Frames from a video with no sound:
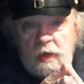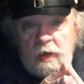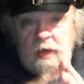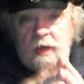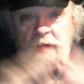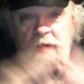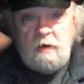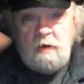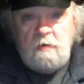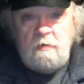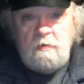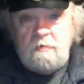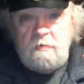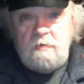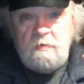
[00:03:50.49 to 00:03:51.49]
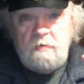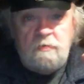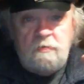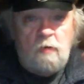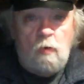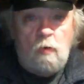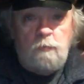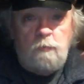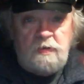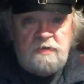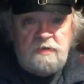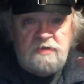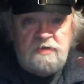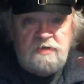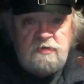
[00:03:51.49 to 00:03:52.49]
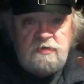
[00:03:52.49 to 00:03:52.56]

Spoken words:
800 gold pieces,